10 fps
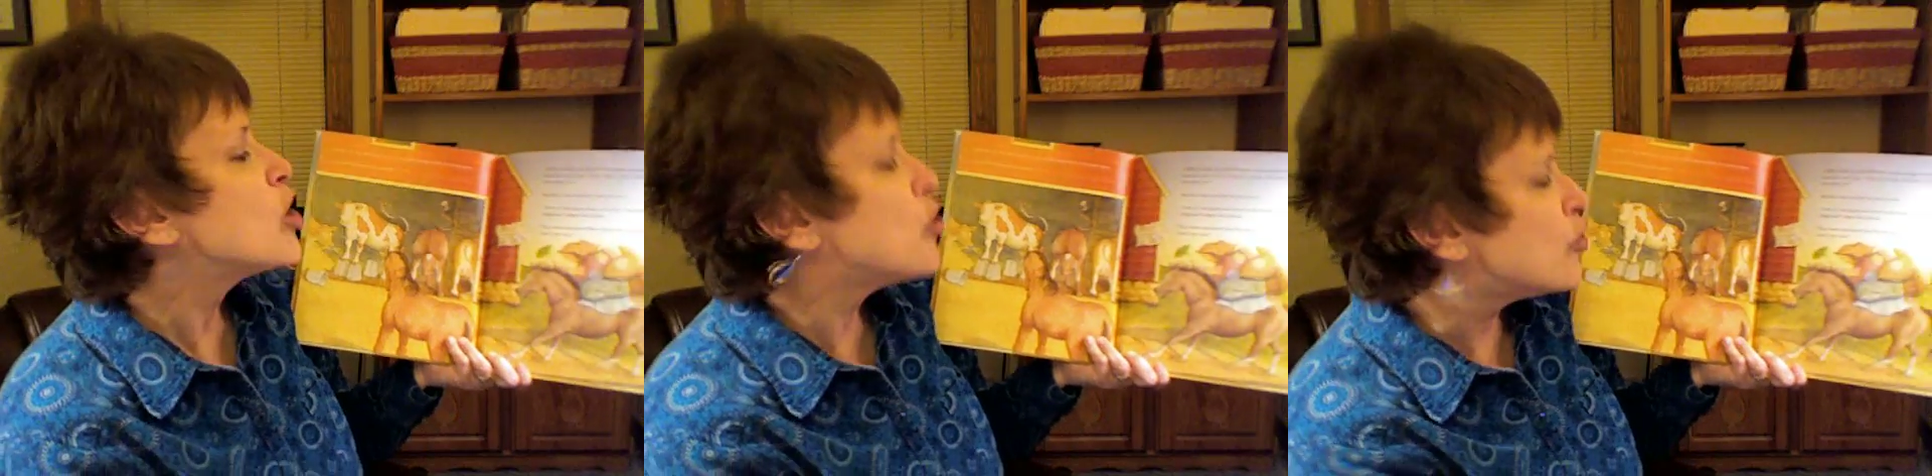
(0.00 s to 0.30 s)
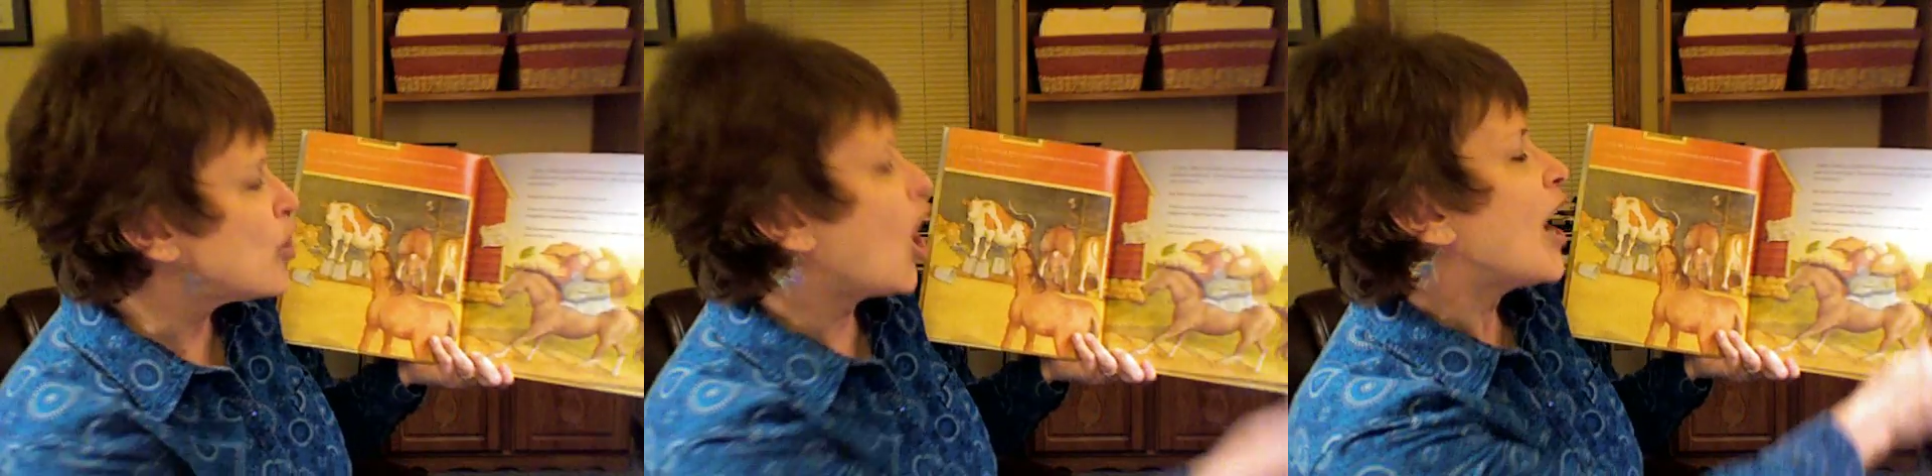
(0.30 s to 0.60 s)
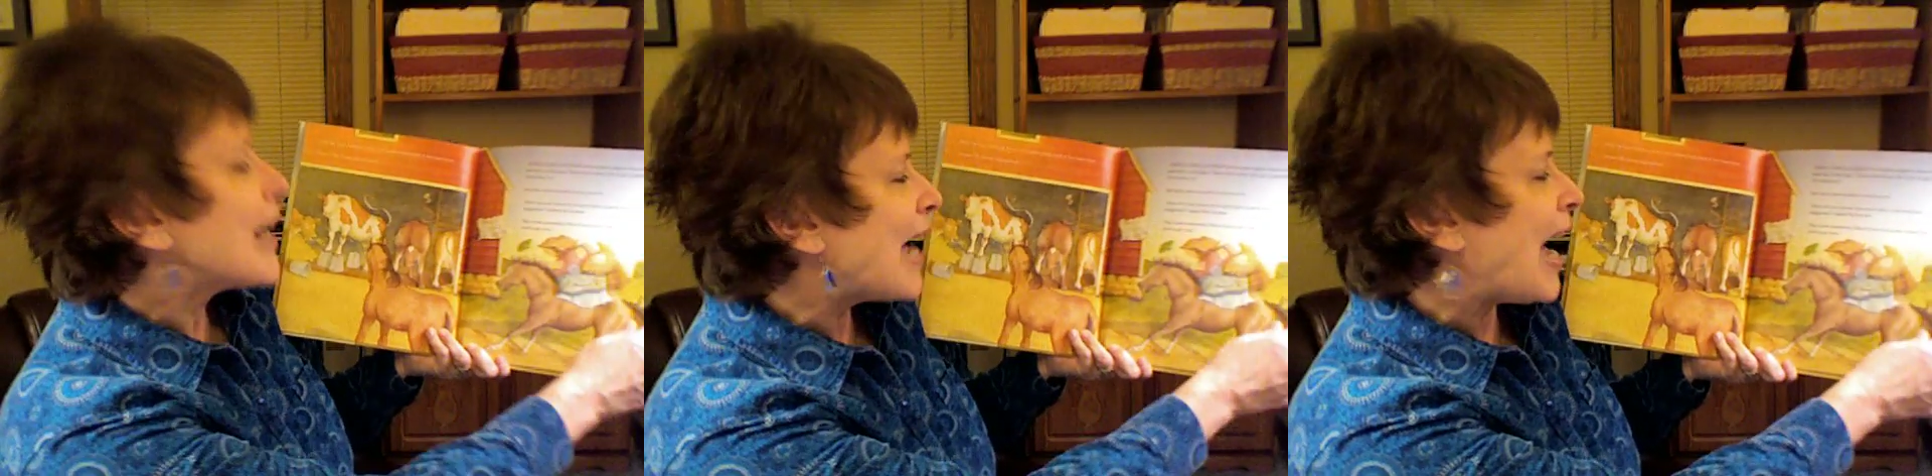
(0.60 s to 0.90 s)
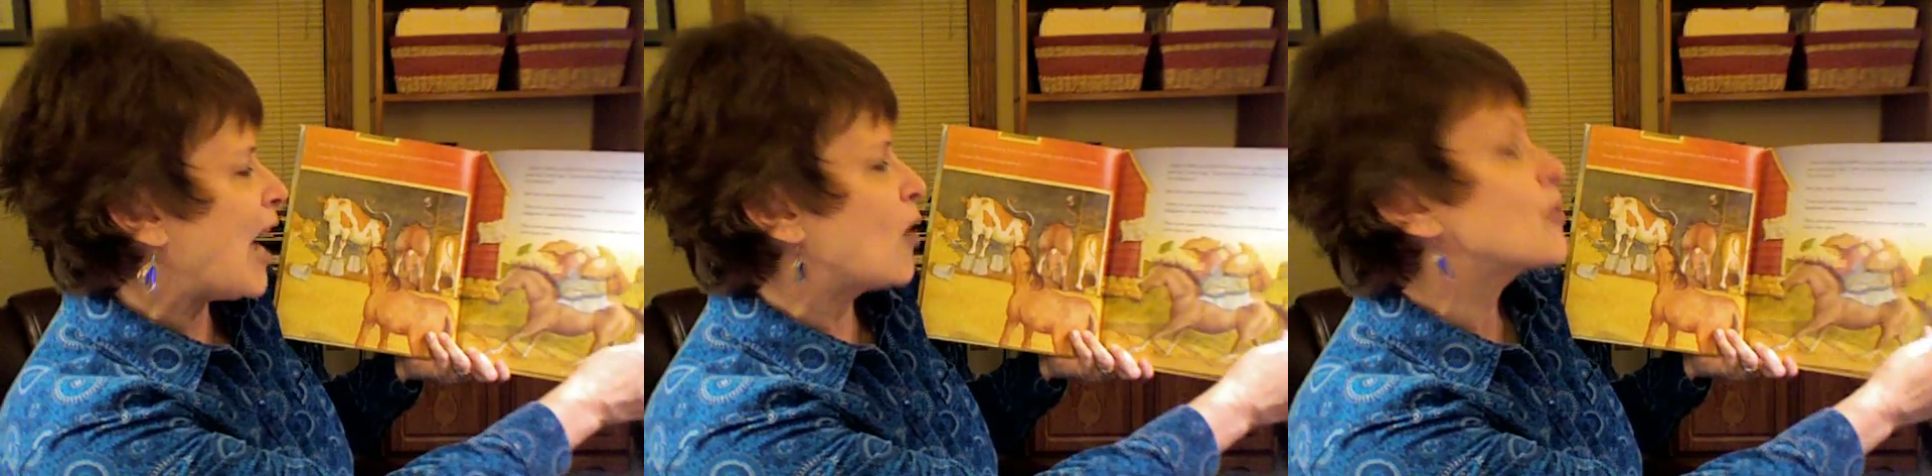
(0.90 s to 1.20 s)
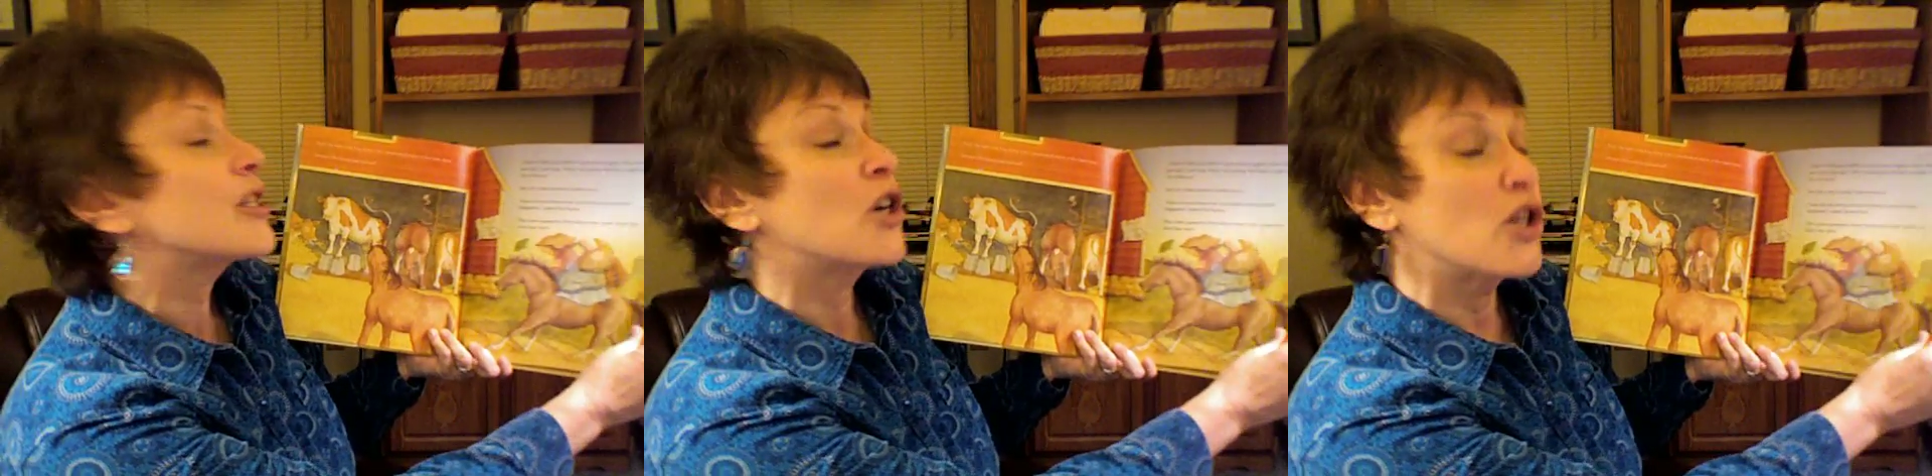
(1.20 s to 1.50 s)
You're not
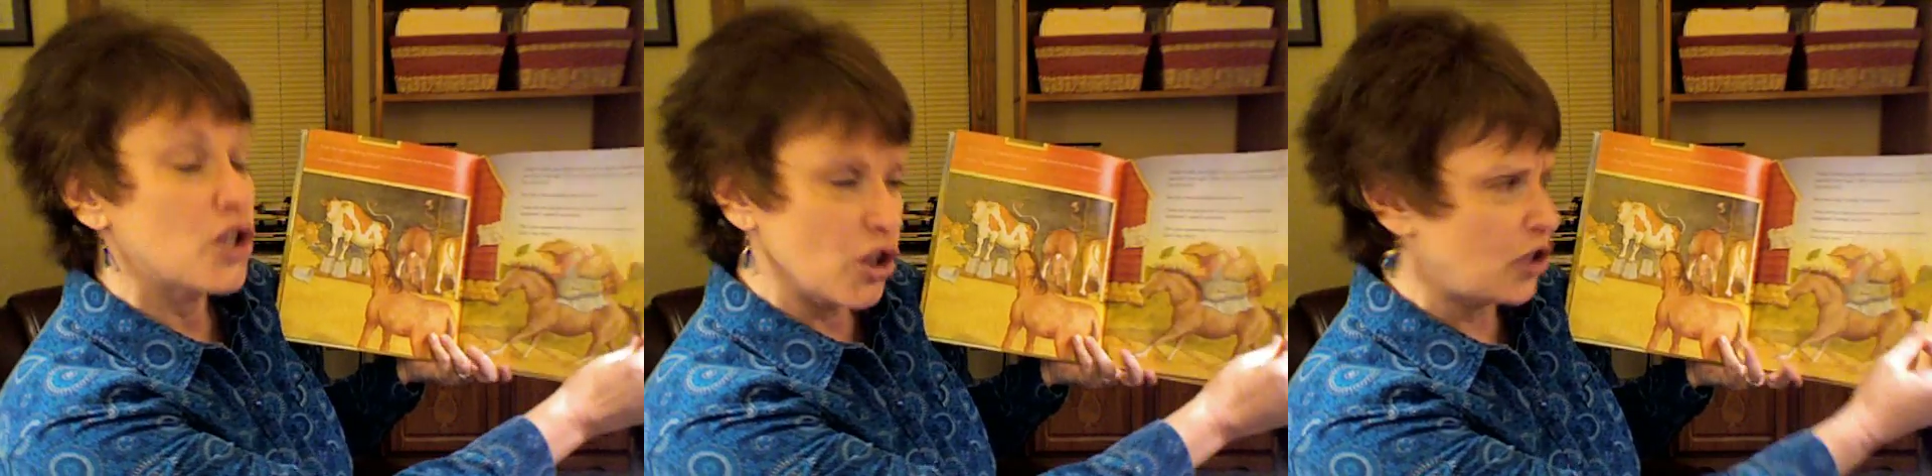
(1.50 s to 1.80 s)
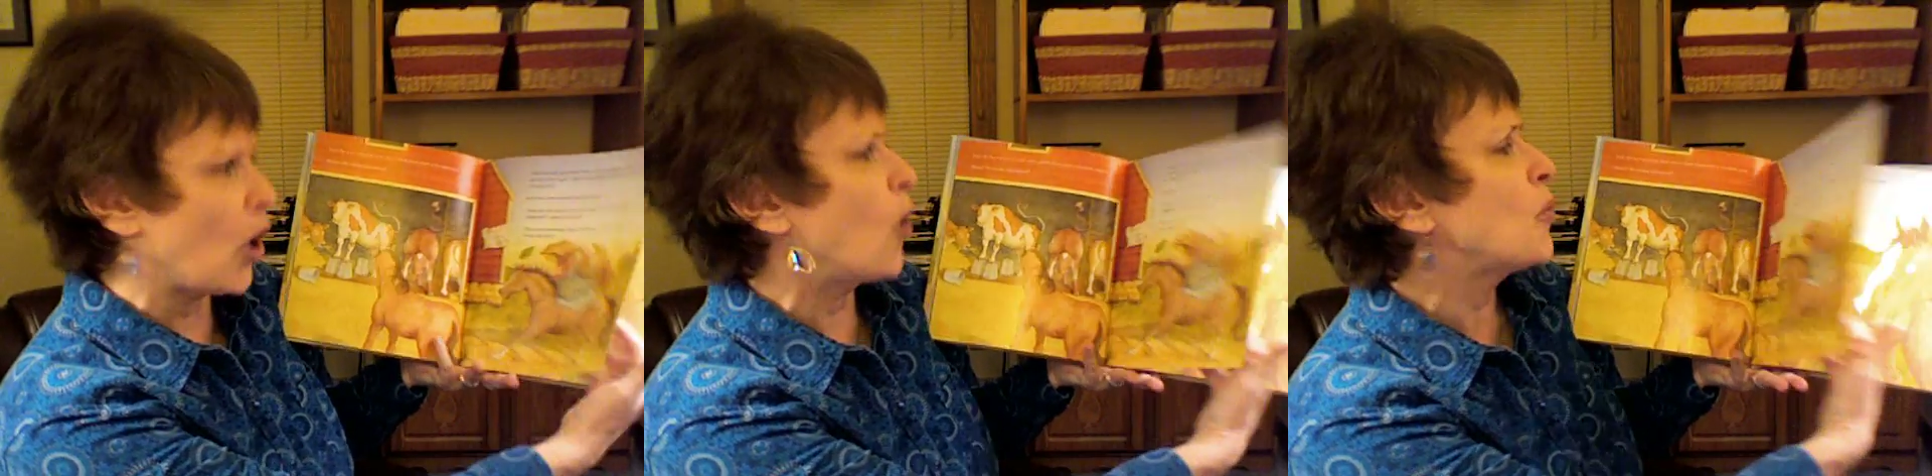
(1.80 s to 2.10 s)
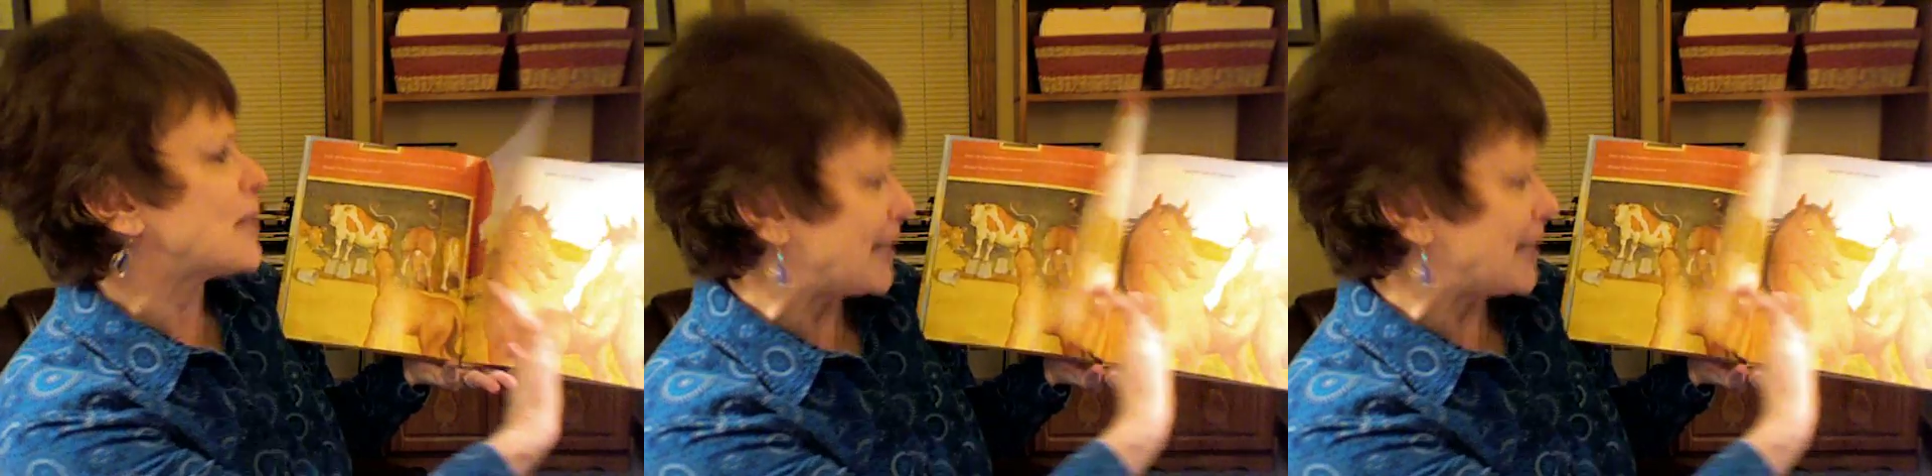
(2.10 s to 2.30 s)
cows because you don't